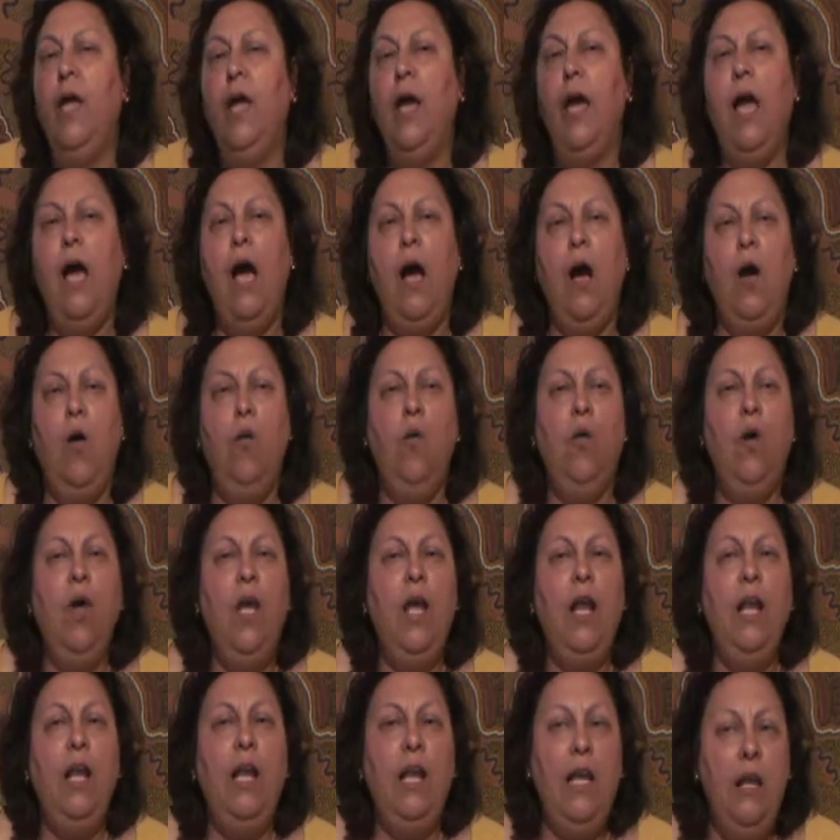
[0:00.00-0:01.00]

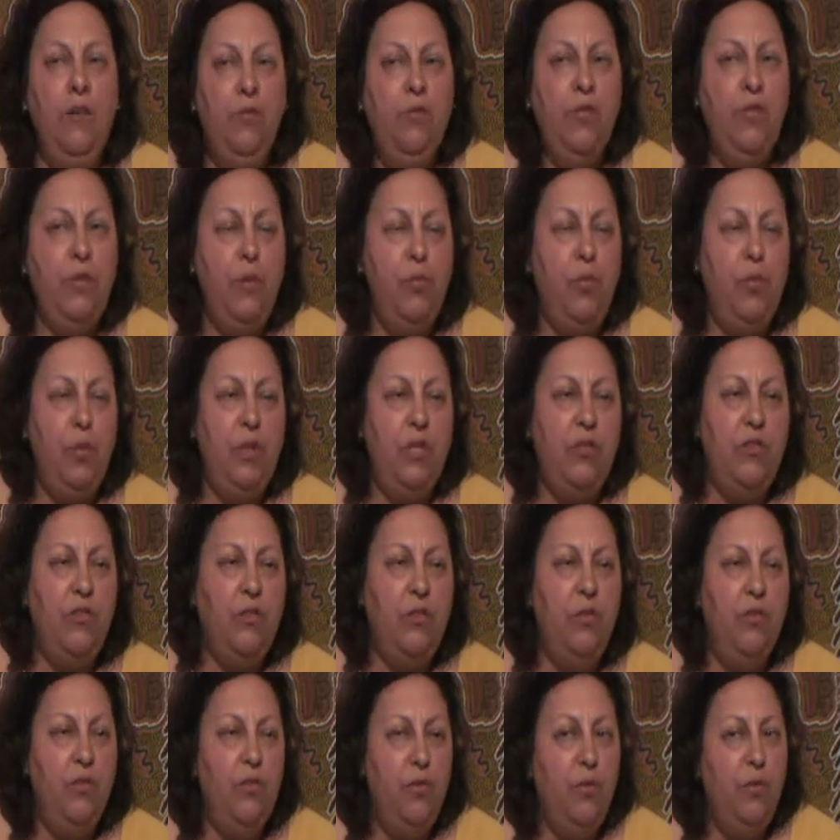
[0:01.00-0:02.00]
how leaves the
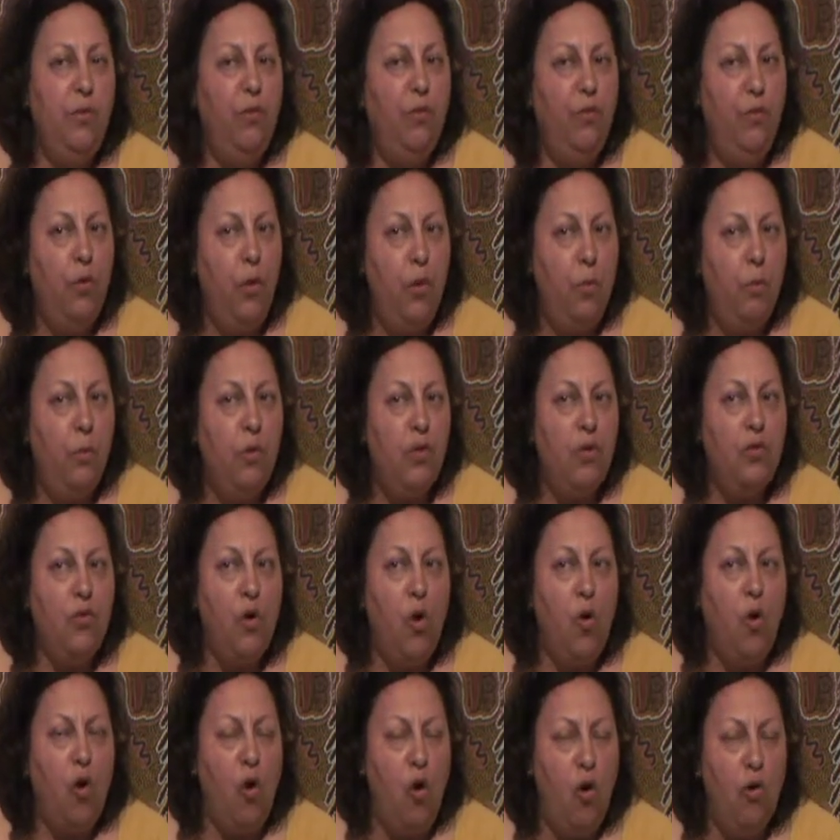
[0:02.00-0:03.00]
prison to inform us
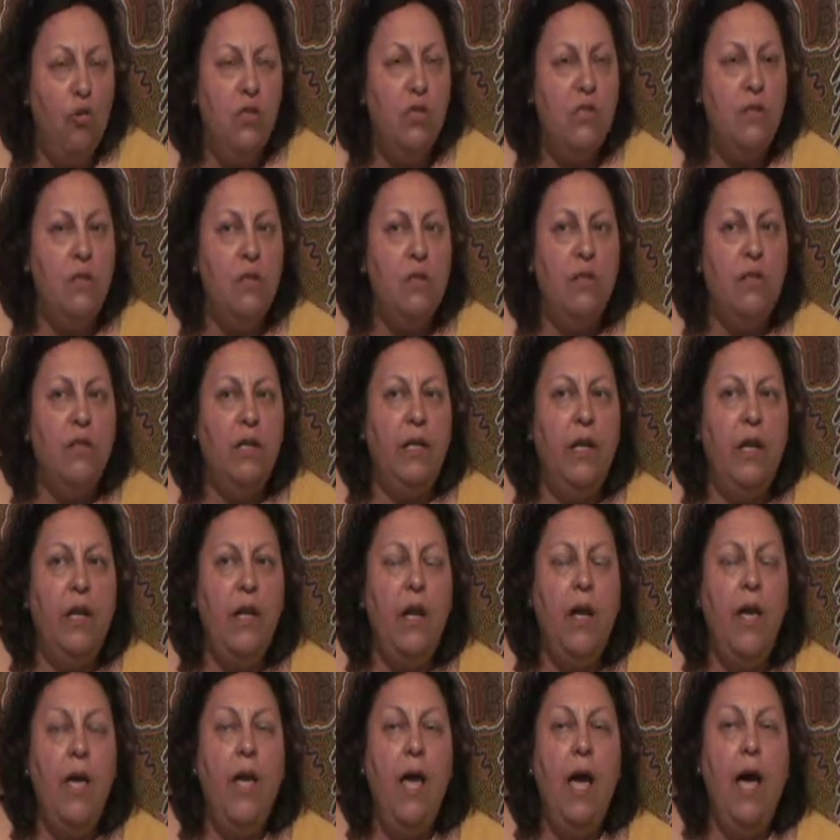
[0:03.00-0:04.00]

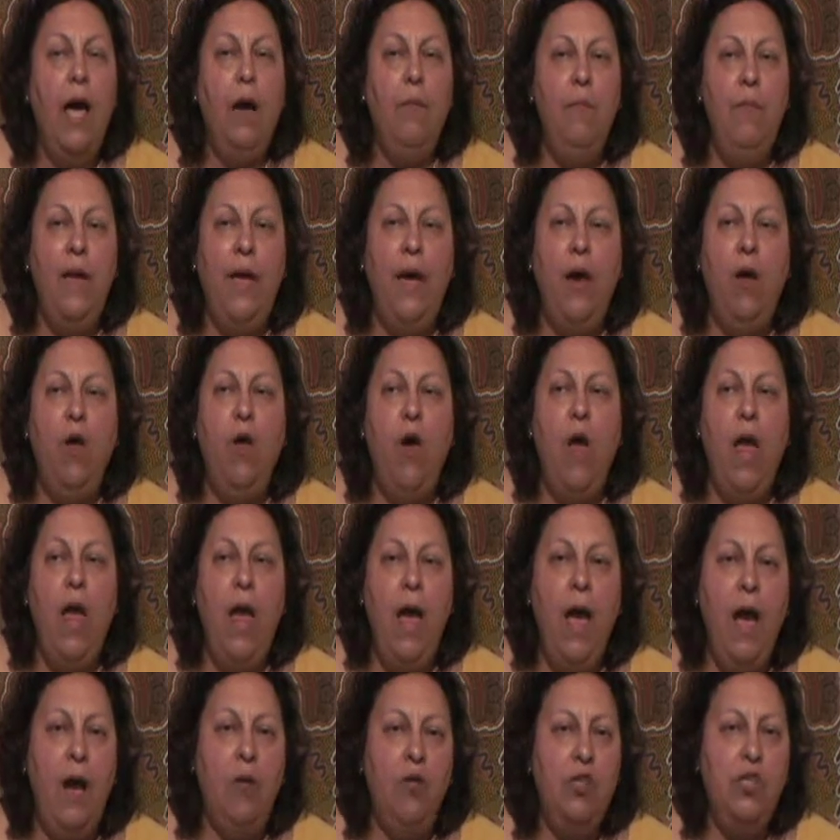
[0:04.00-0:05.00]
constantly about
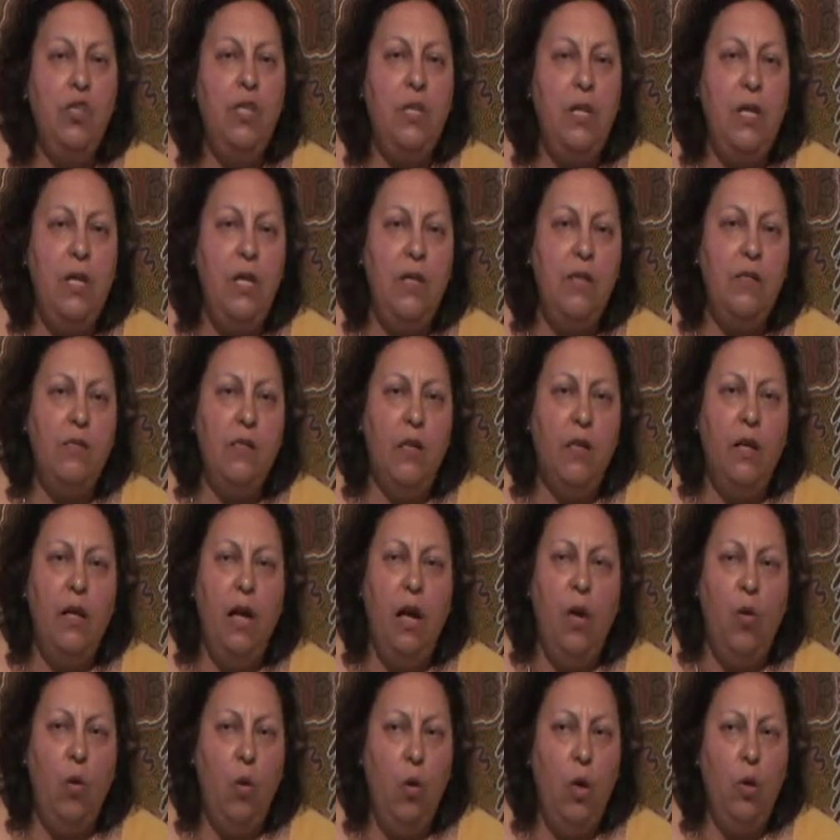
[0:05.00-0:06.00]
how she is and
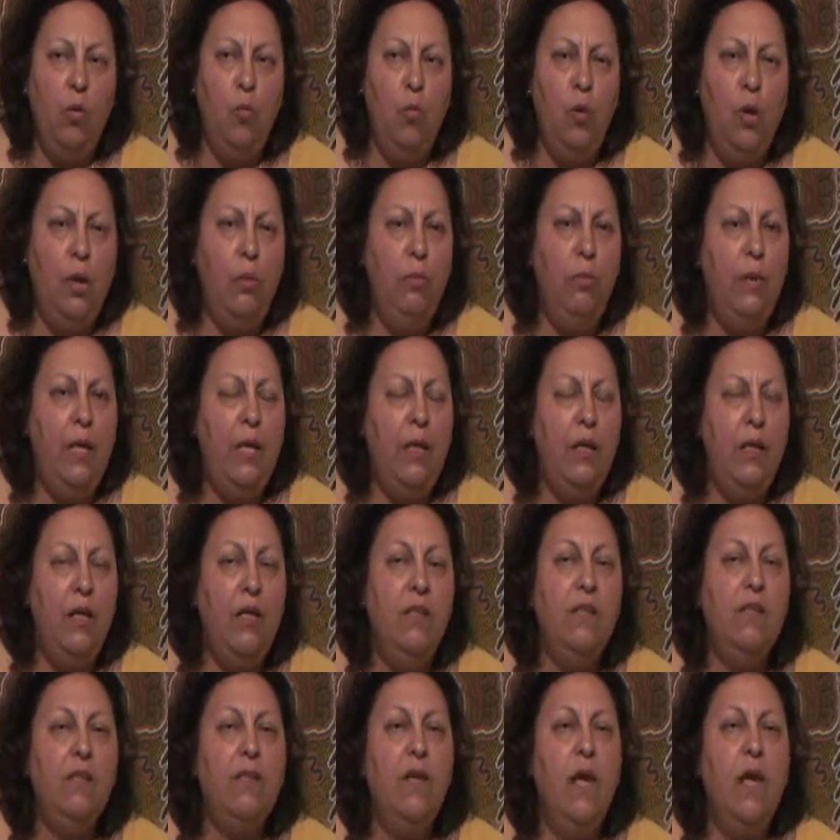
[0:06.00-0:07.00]
how her well-being
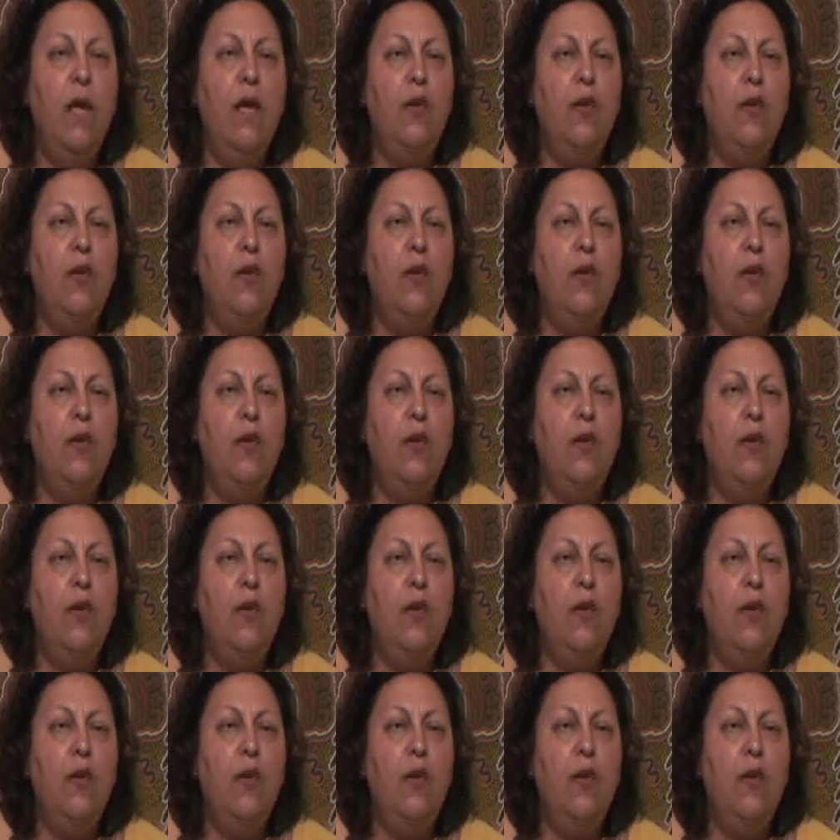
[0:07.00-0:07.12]
is.